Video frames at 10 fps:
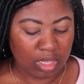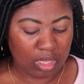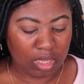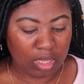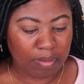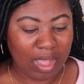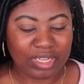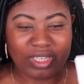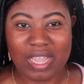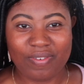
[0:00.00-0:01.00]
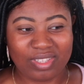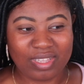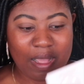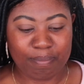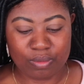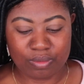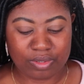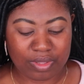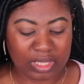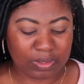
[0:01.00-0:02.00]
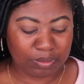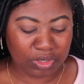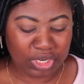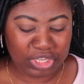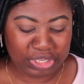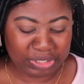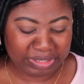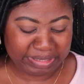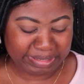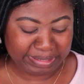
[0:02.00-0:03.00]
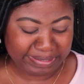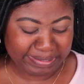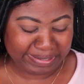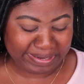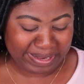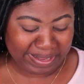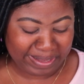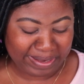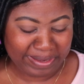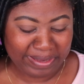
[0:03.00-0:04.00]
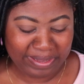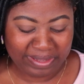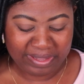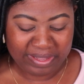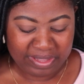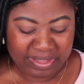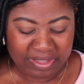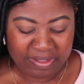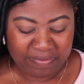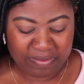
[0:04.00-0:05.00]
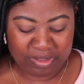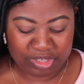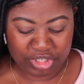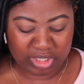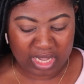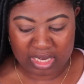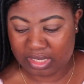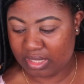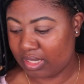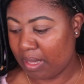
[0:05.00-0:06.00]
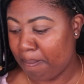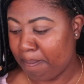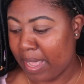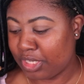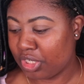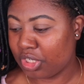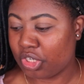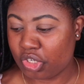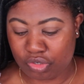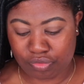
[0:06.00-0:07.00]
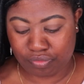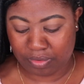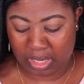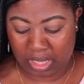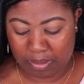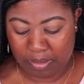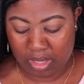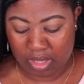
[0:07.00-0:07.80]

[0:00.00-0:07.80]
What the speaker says: I just have a sample, so that's what I'm gonna use today for Charlotte's Magic Cream.